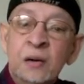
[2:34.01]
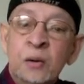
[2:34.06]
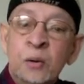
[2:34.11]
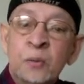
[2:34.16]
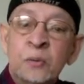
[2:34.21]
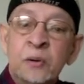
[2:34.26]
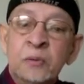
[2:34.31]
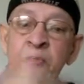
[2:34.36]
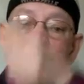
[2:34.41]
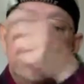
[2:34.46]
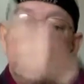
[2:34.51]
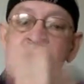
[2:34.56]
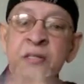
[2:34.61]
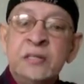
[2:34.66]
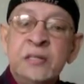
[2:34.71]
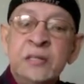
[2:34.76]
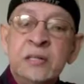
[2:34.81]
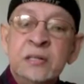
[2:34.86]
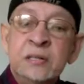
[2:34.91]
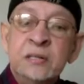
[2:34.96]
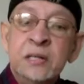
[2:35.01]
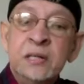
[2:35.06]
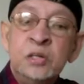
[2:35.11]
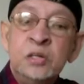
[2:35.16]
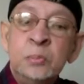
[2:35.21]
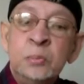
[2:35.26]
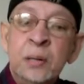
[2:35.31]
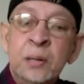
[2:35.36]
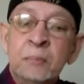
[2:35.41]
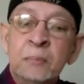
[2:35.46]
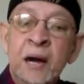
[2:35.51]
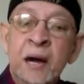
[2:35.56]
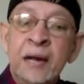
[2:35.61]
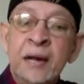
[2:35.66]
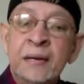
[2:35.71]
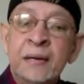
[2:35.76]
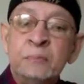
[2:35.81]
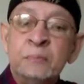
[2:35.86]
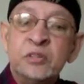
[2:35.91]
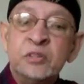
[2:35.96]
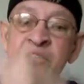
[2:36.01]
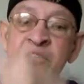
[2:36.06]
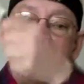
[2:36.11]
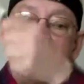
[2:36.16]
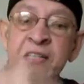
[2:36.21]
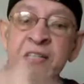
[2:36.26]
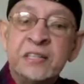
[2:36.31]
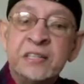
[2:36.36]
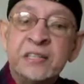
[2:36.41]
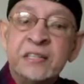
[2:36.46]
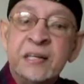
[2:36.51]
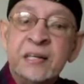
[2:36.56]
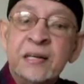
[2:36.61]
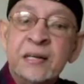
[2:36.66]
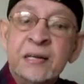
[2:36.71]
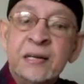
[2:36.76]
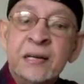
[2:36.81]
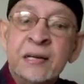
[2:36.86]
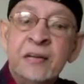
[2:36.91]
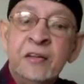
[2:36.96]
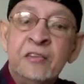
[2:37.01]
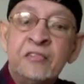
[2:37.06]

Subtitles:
over which the human mind proceeds. Okay?